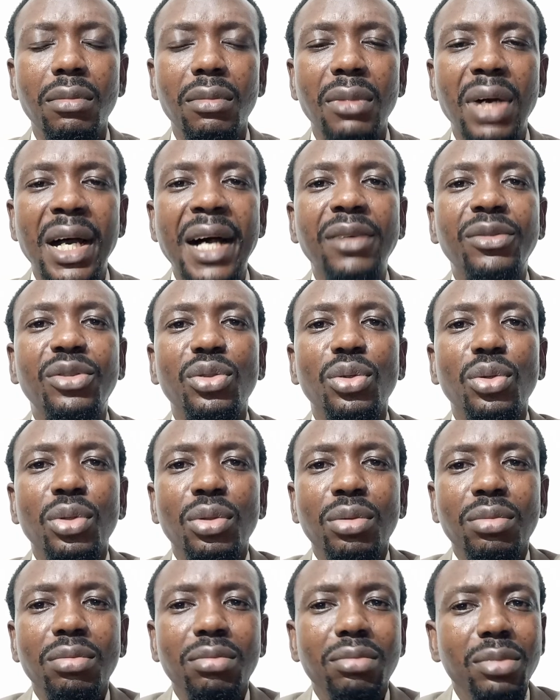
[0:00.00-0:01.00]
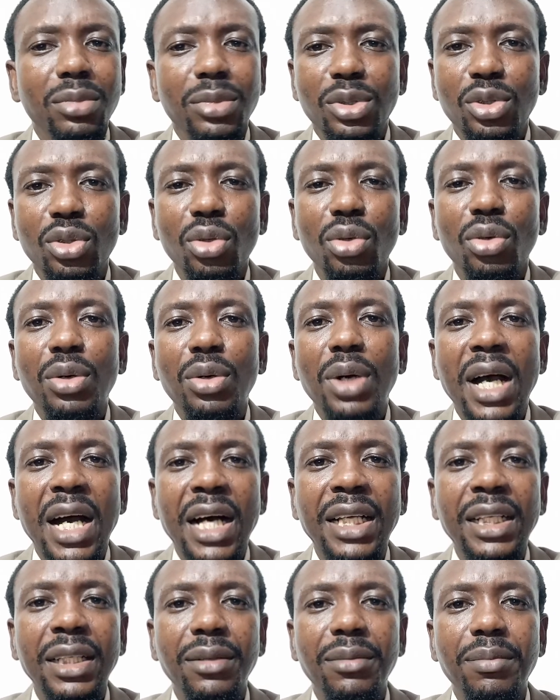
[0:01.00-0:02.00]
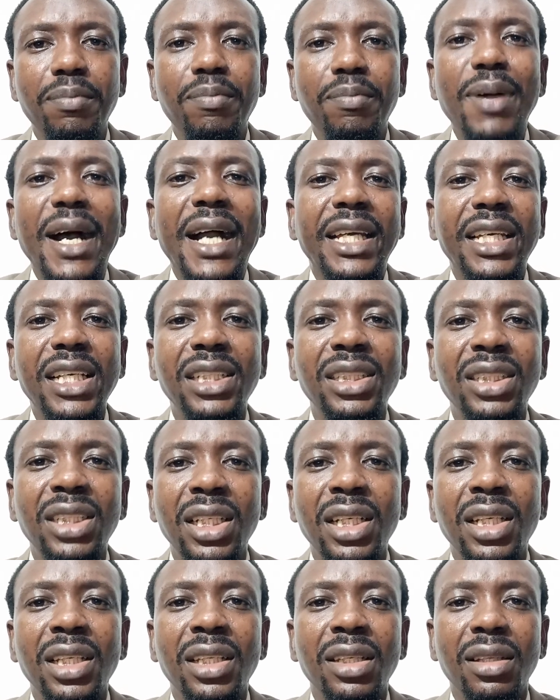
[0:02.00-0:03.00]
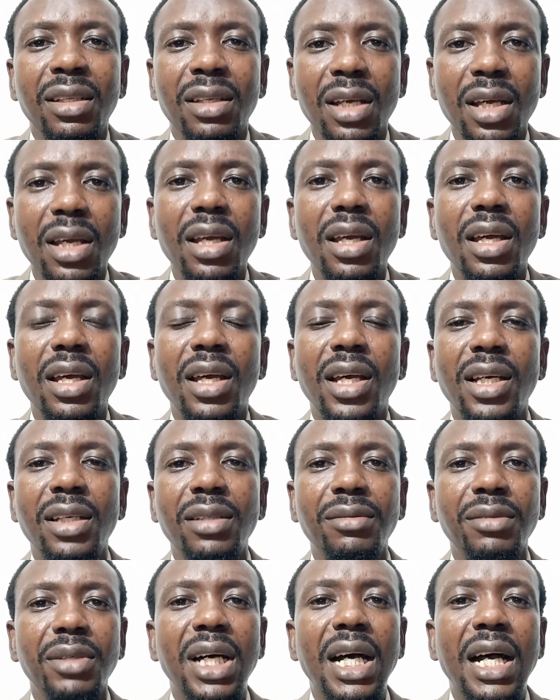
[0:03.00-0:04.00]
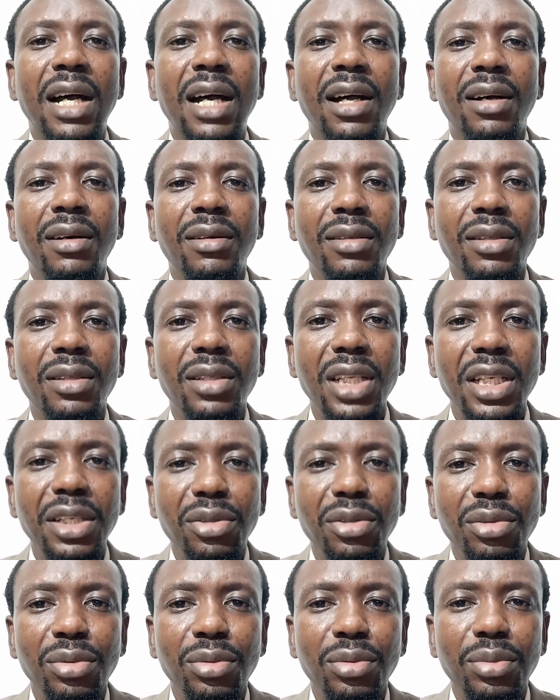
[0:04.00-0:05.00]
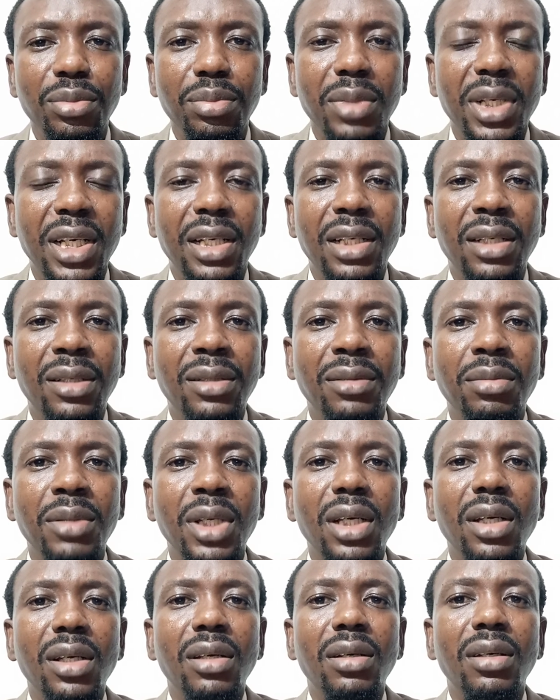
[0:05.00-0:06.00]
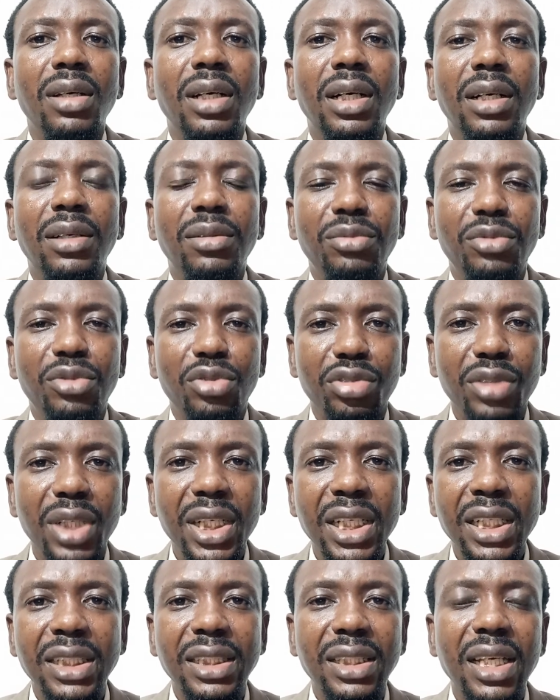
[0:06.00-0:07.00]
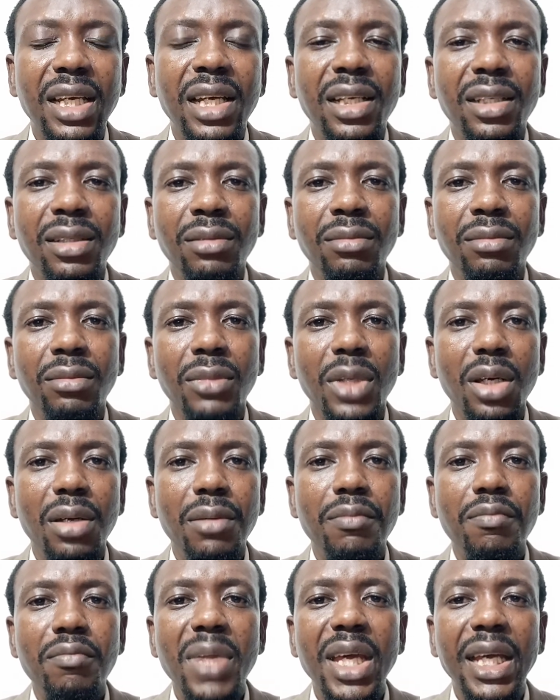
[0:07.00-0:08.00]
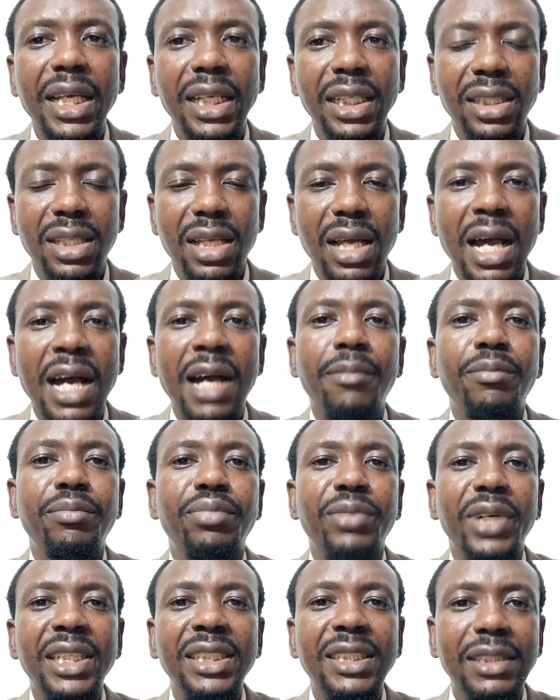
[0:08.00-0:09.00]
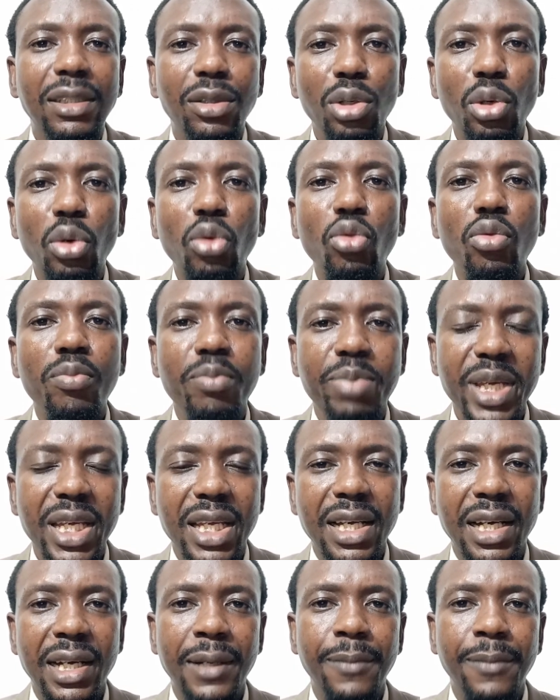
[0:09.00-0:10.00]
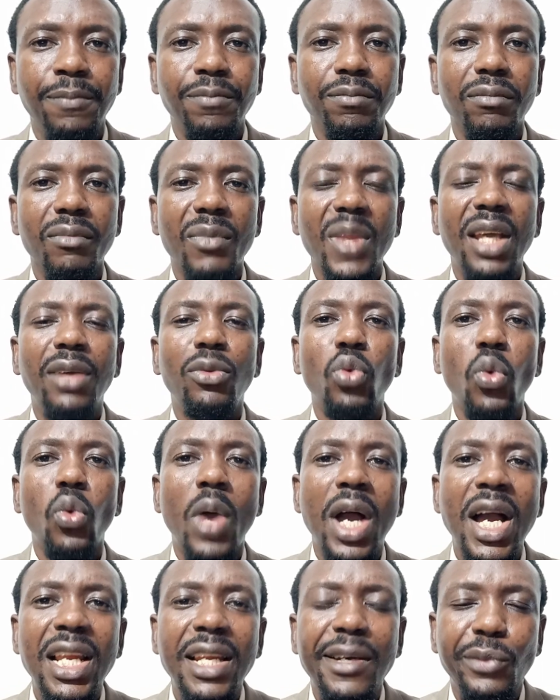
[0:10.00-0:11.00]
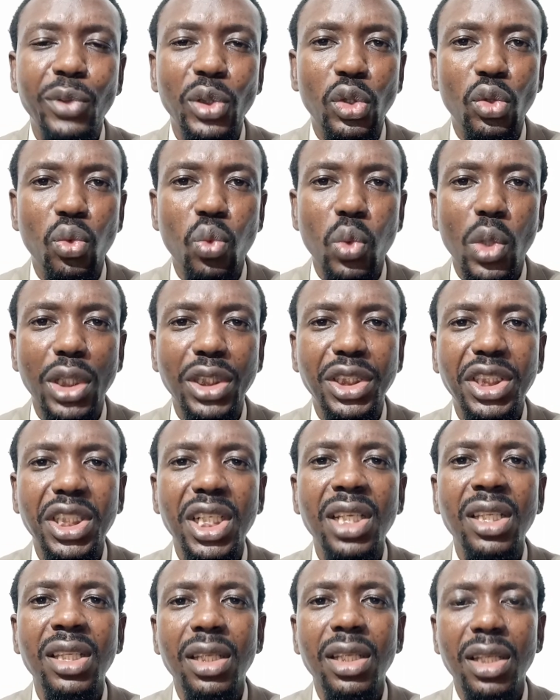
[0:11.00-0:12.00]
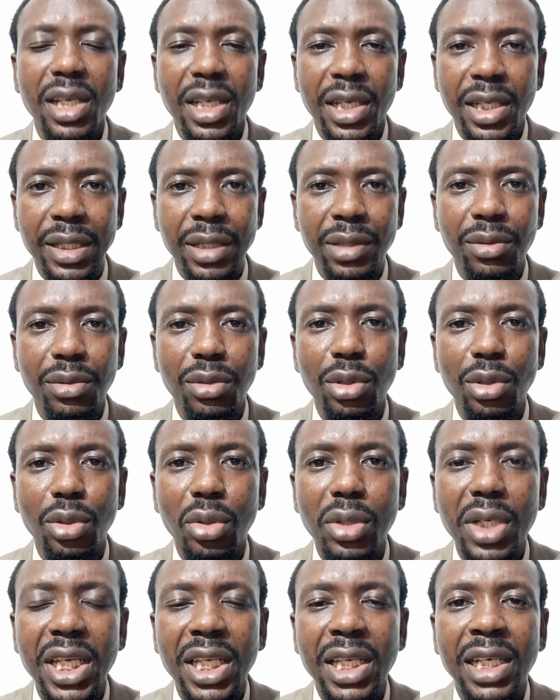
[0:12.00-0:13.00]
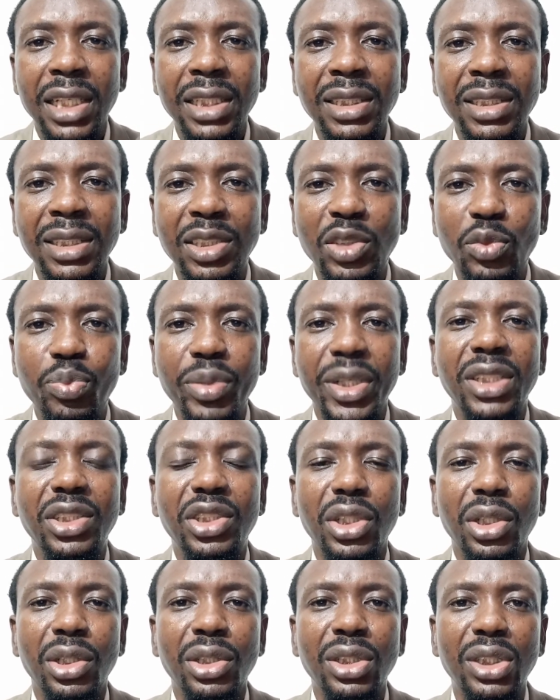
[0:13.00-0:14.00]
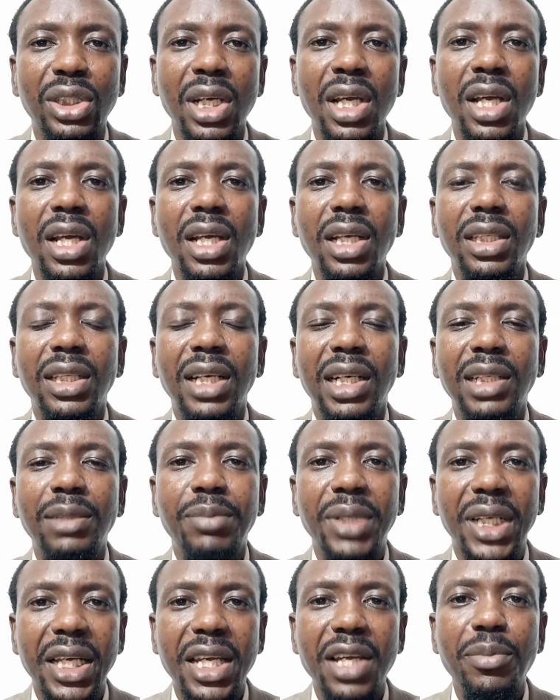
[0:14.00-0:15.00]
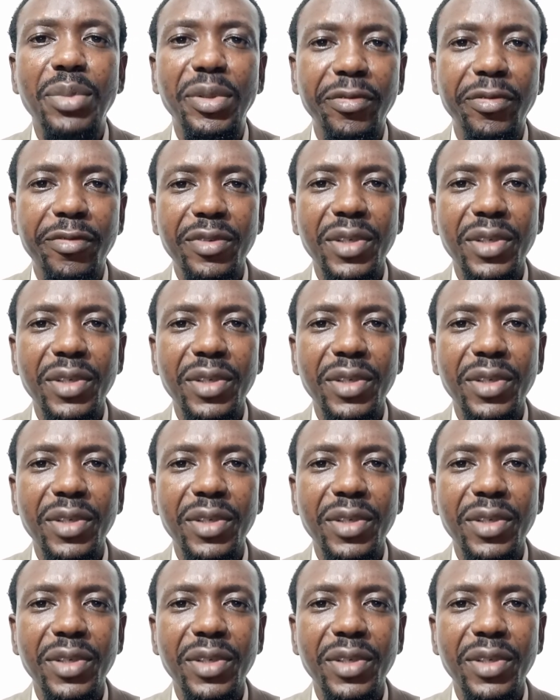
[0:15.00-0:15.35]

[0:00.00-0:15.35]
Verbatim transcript: had to do a packaging and her little tricks and made her breasts look bigger. And while I was watching and looking at these pictures that became a